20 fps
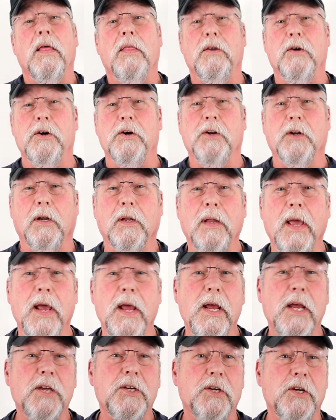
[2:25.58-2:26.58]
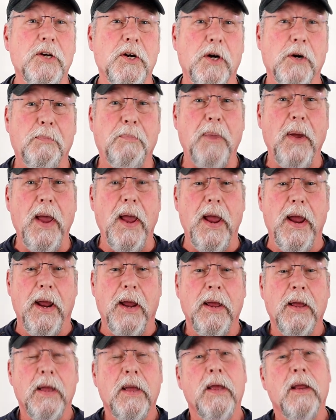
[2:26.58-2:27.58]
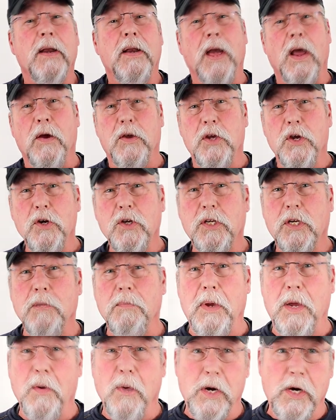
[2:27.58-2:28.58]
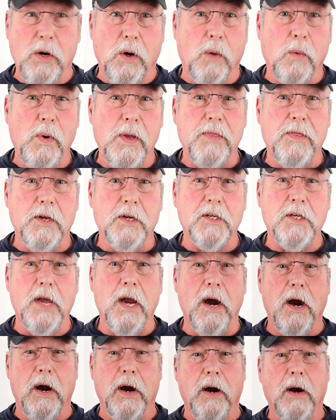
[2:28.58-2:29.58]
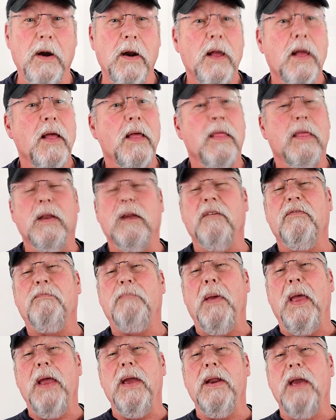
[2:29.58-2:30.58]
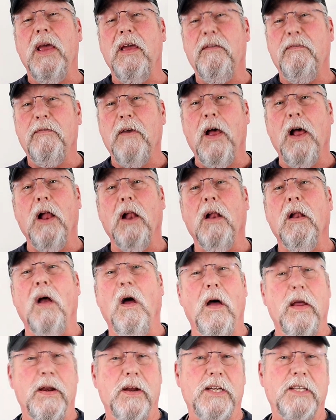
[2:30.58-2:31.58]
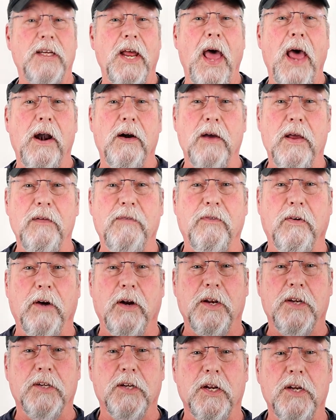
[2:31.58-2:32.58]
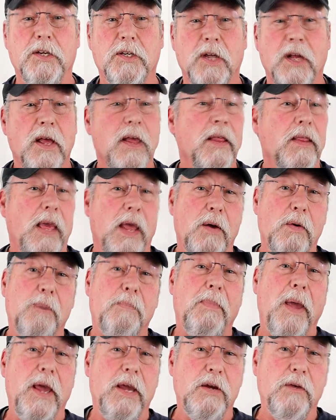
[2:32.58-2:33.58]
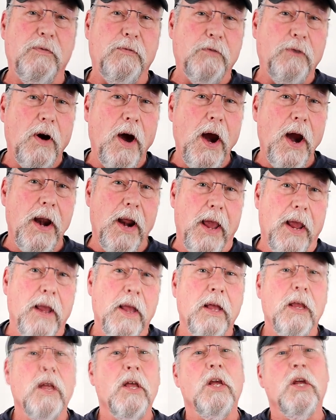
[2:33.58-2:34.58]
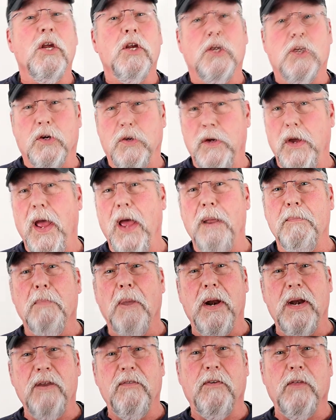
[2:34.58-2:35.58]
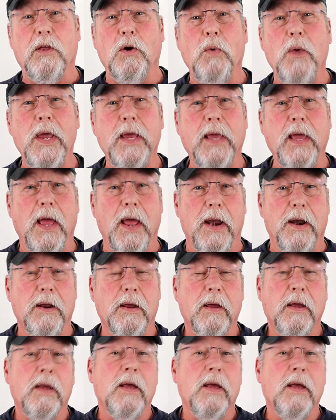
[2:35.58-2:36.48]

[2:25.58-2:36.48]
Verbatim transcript: there are delays in your pay. Now, it used to be when you were with this carrier that if payday fell on a Saturday, for instance, they would pay you Friday. So you had money for the weekend.